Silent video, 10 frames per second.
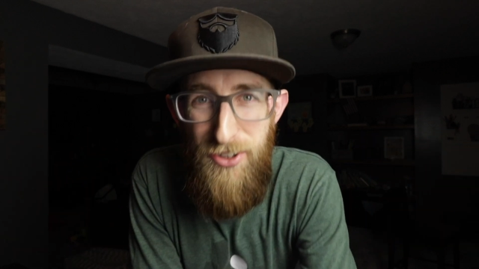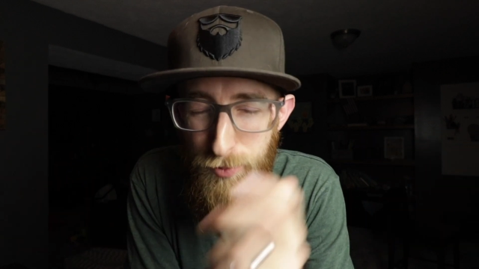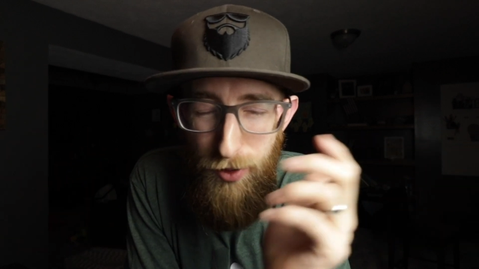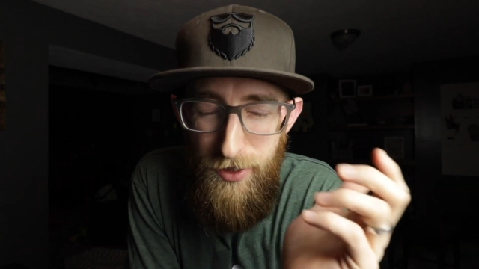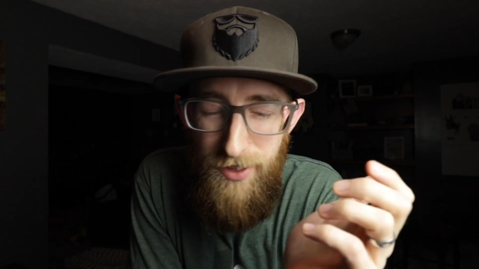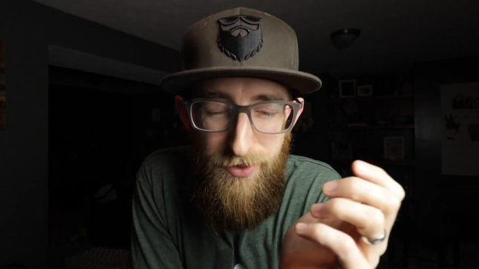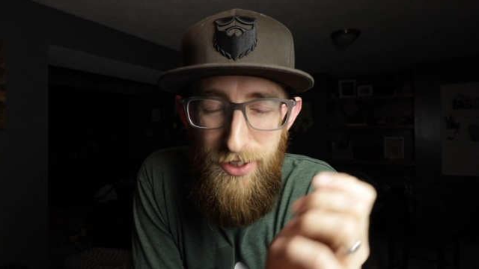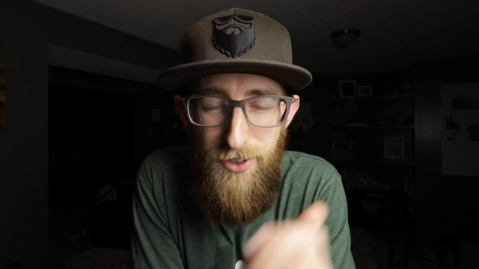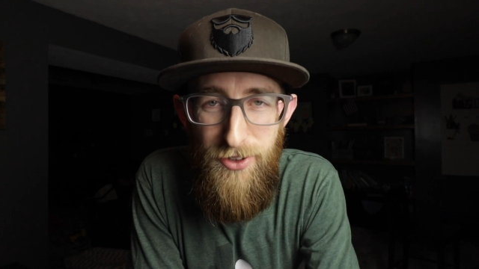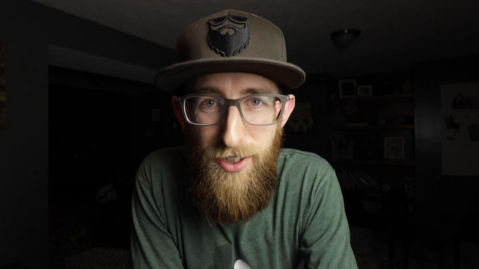there's plenty of
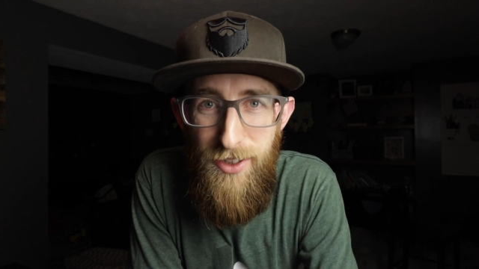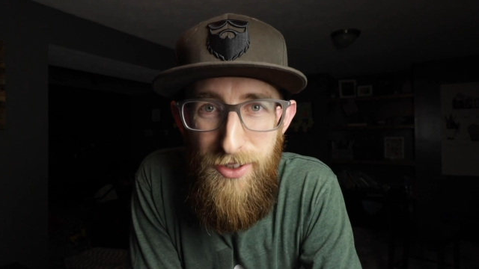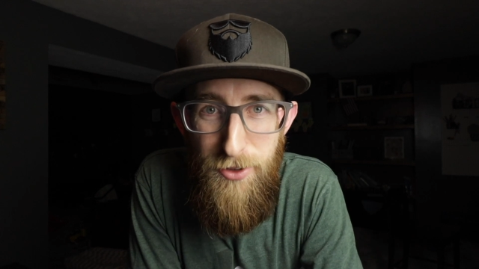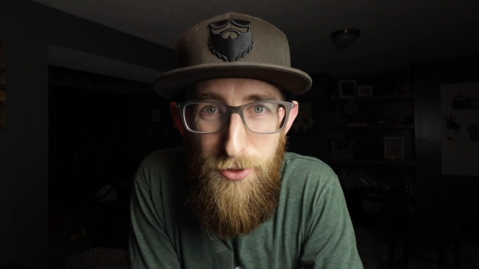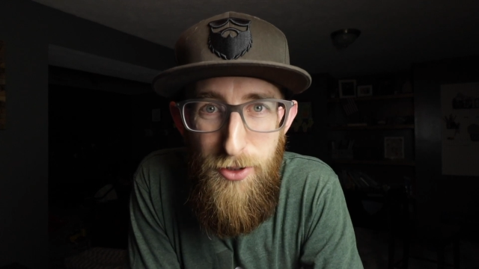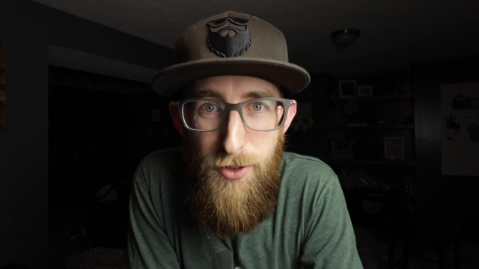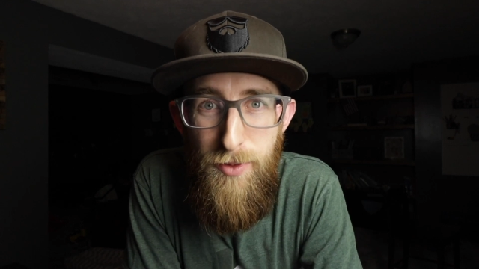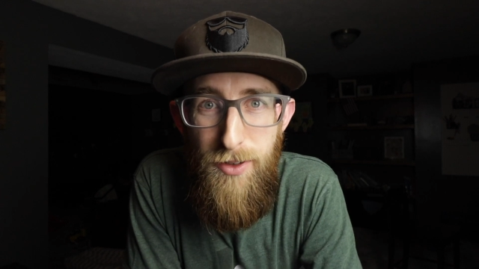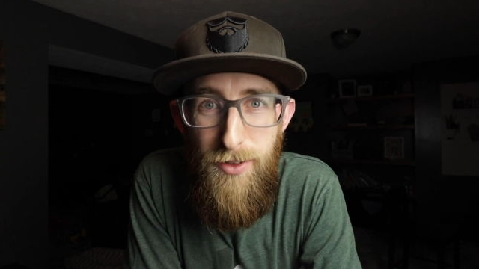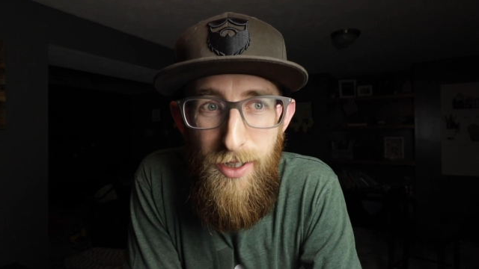videos on
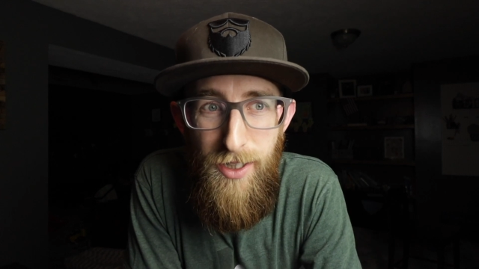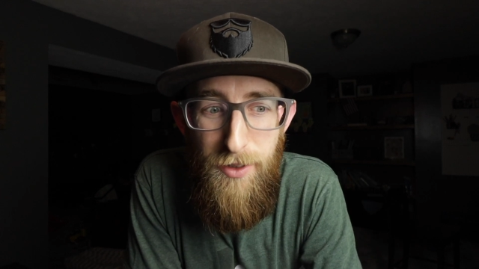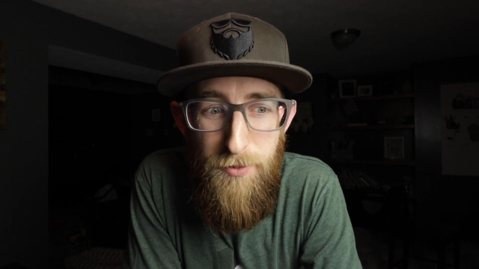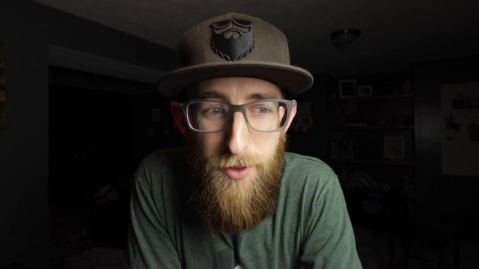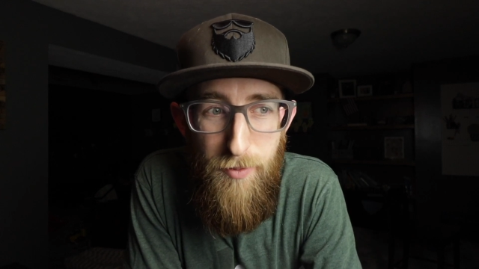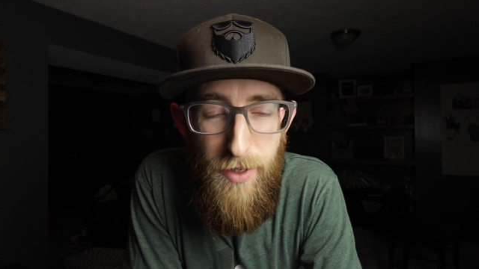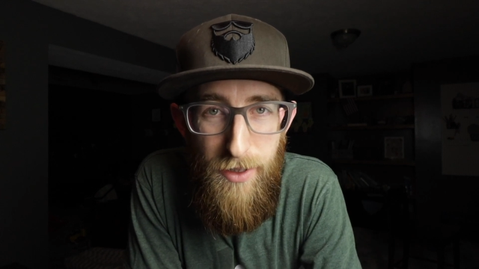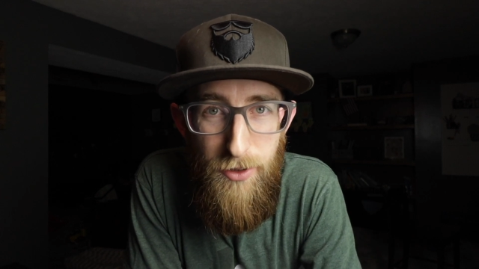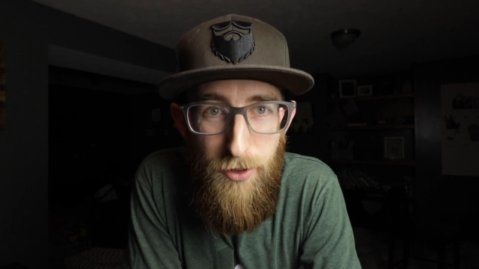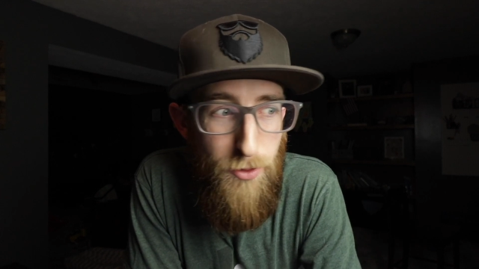YouTube to,
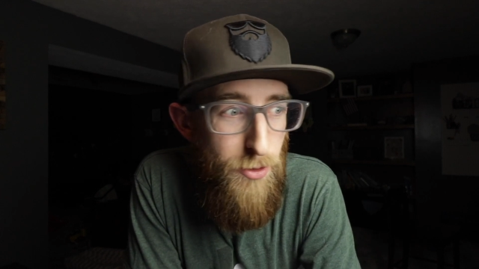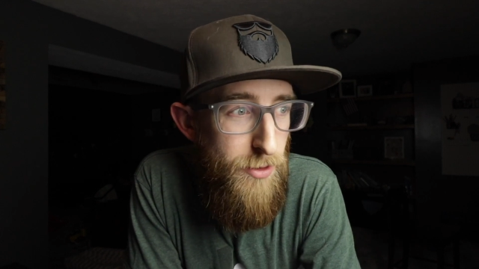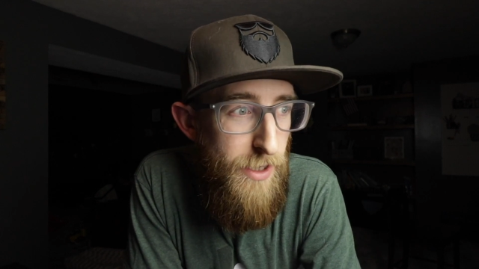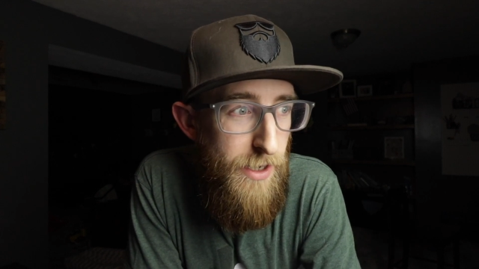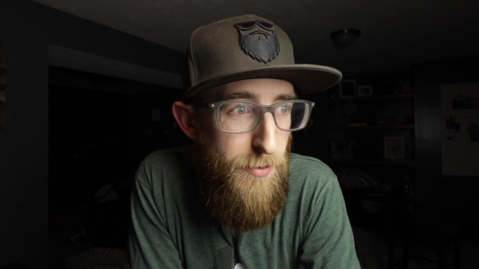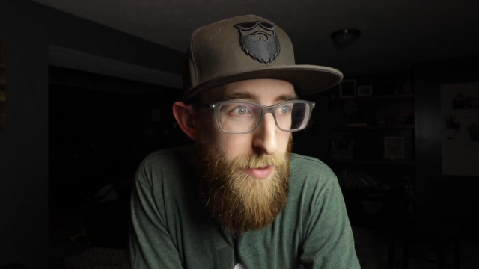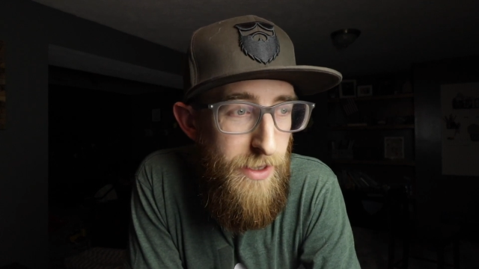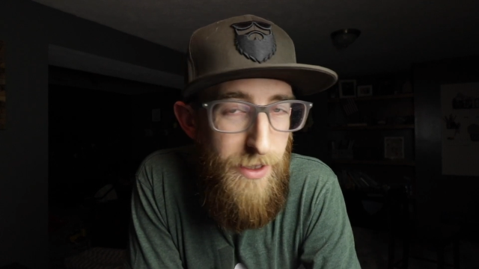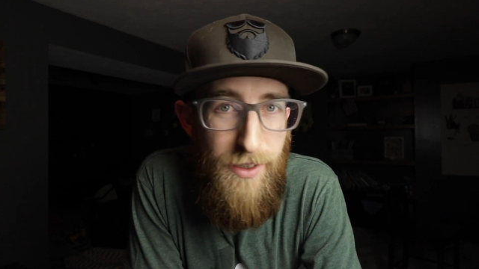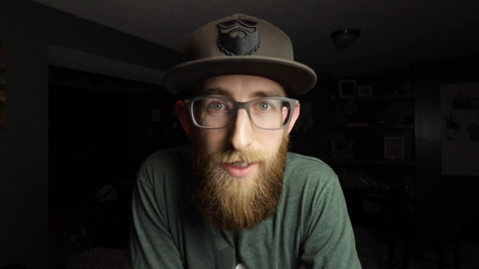you know, learn how to
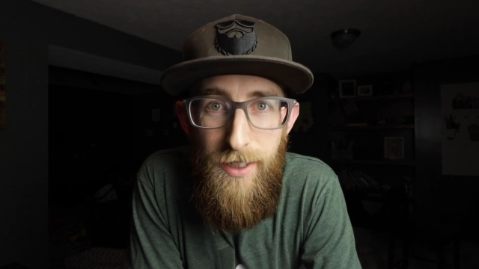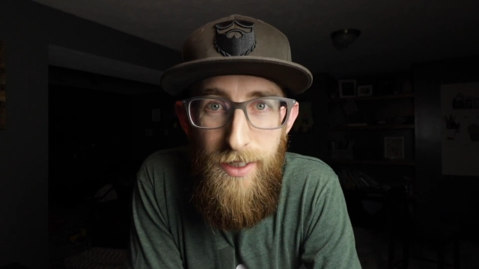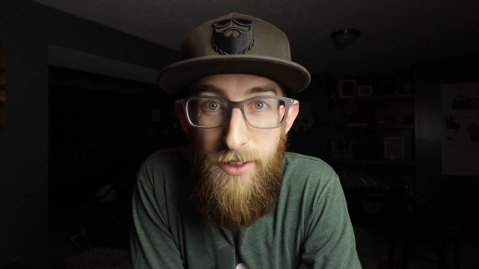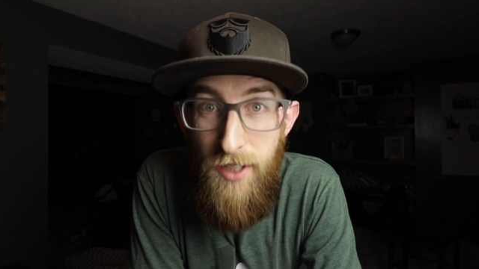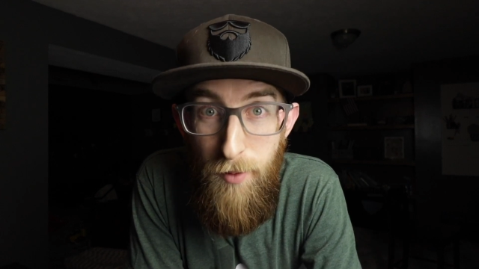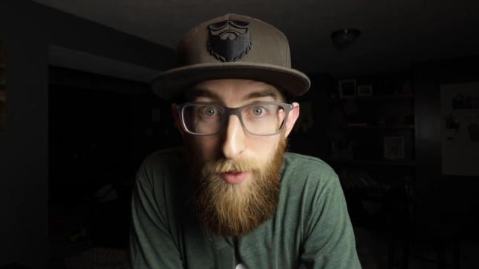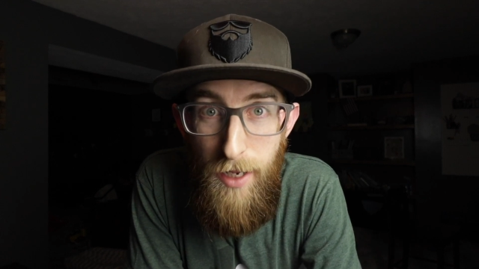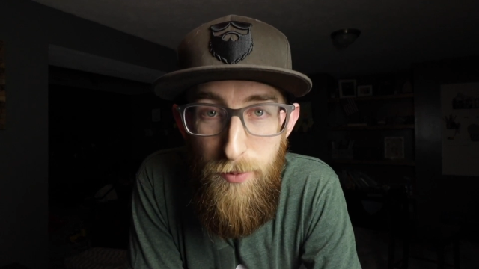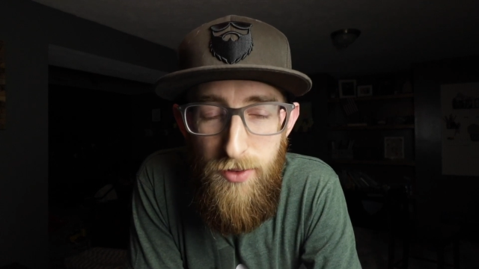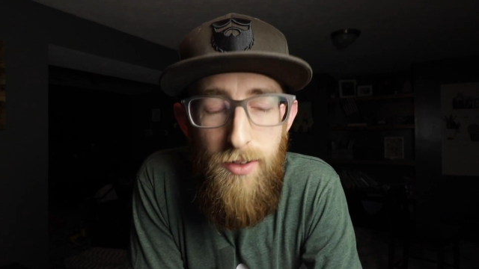make a time
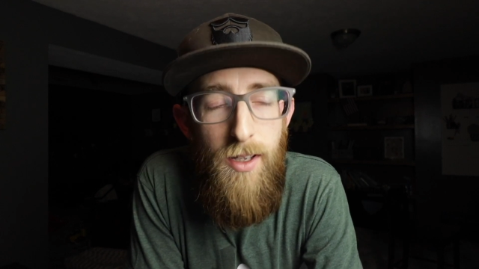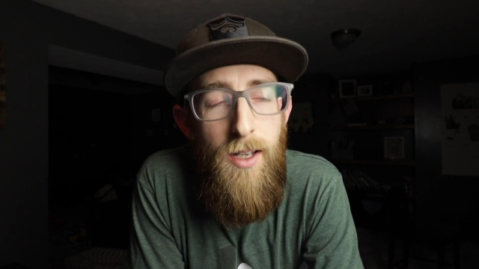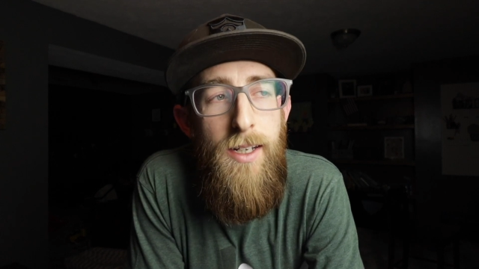lapse.